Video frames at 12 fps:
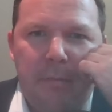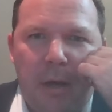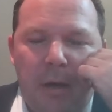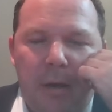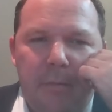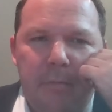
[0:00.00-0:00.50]

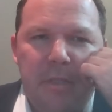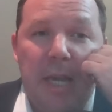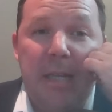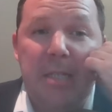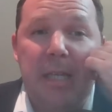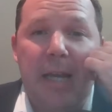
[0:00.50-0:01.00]
uh,
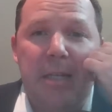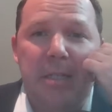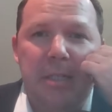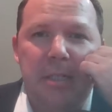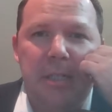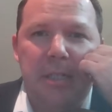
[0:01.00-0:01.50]
Tay
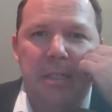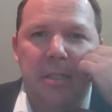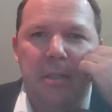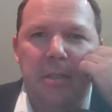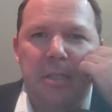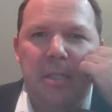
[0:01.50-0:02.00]
Sachs disease,
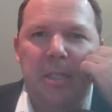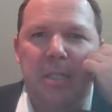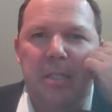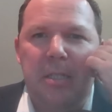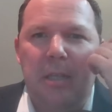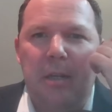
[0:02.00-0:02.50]

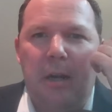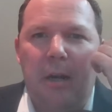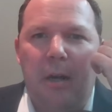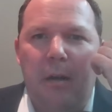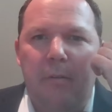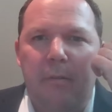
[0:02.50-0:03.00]
diseases that
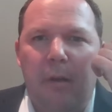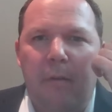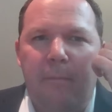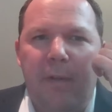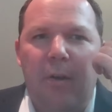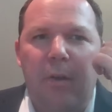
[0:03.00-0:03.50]
are
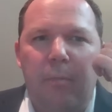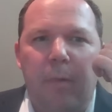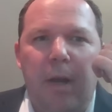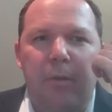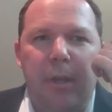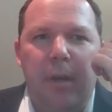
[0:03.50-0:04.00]
a very
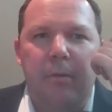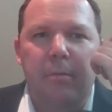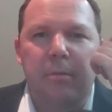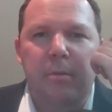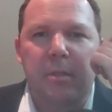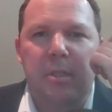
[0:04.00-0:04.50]
well
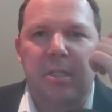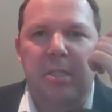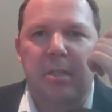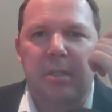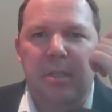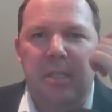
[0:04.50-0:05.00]
known
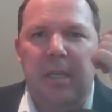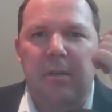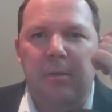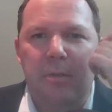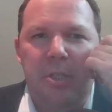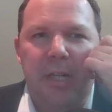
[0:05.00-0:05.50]
s-
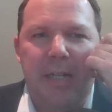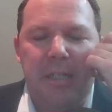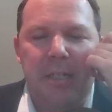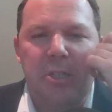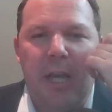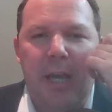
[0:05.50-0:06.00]
single
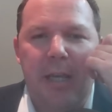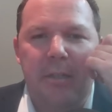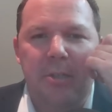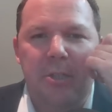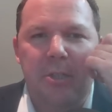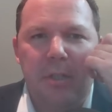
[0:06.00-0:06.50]
genetic
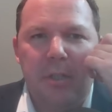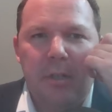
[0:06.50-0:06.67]
change